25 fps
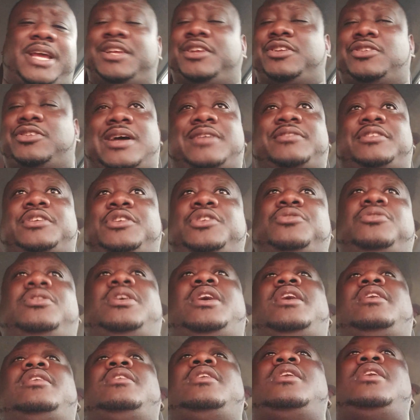You don't have to do
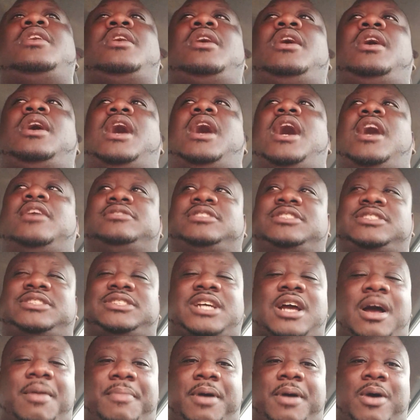that. Just
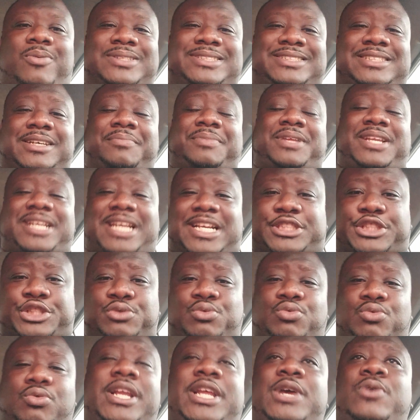come up with something that you
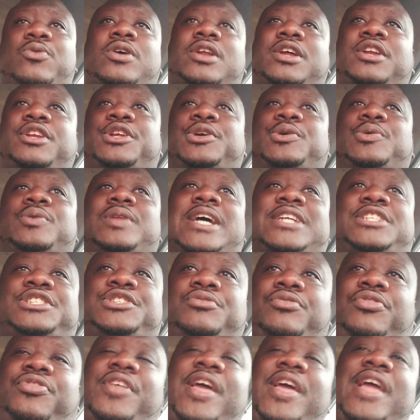really want to do, that
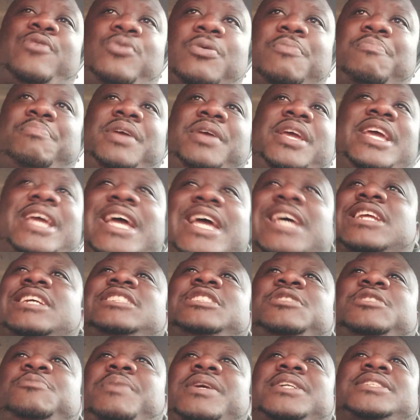you think would be
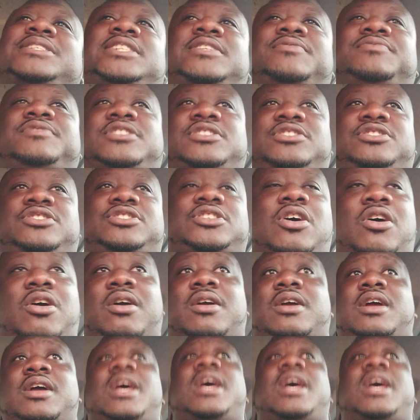inexpensive to start,